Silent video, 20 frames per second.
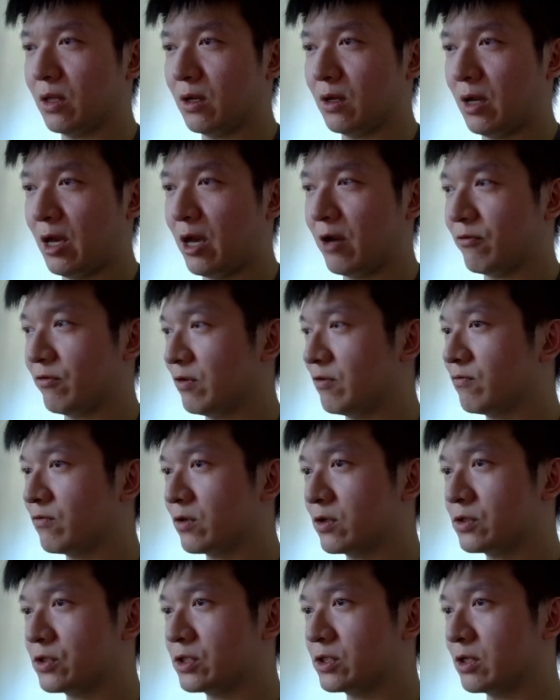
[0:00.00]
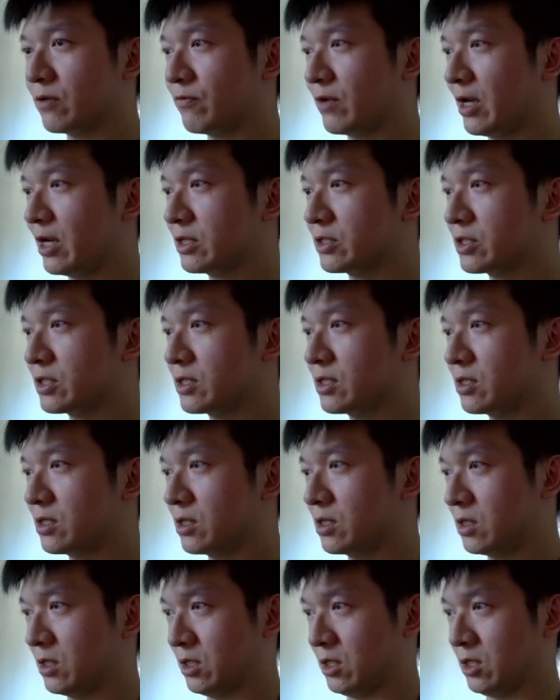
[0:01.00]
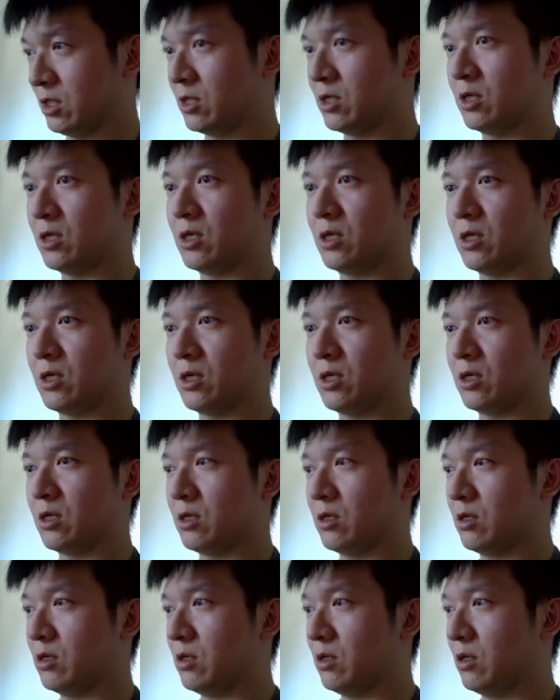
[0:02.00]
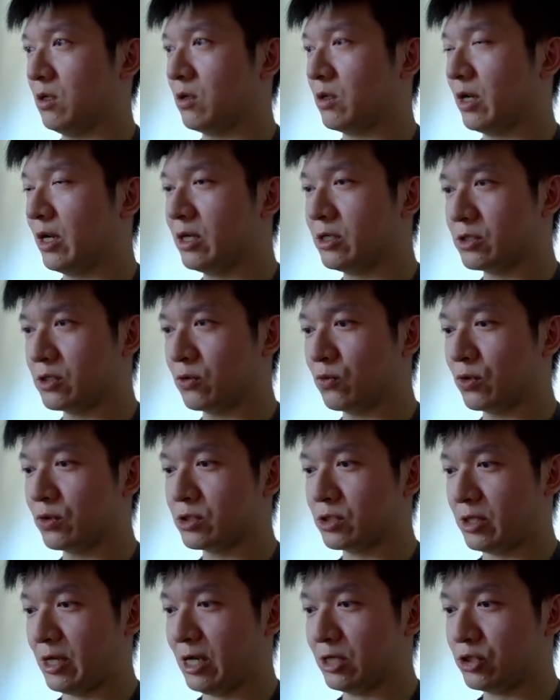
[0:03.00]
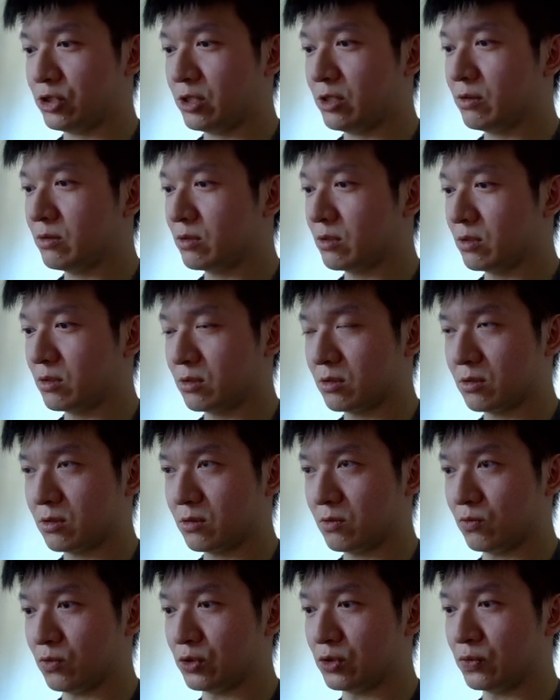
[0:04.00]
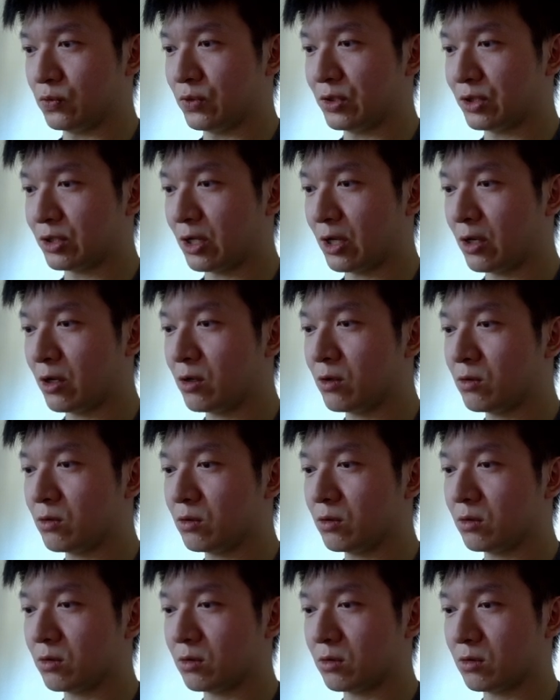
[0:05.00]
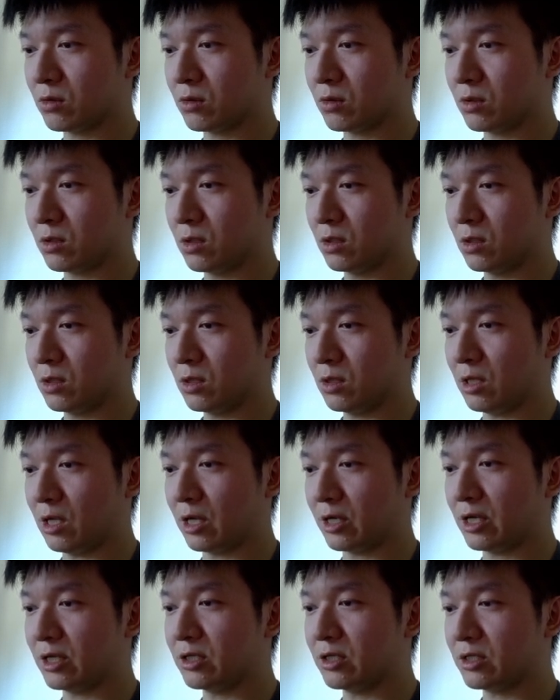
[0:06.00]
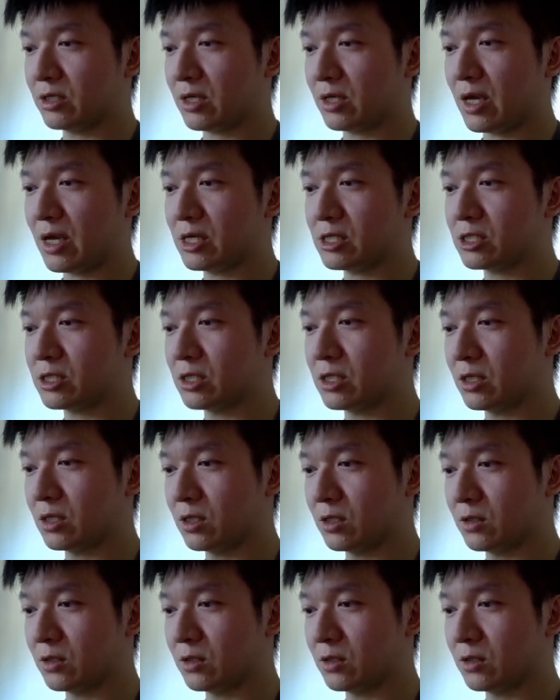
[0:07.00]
f inverse of x. Okay, so we sketched it. We know, like in the test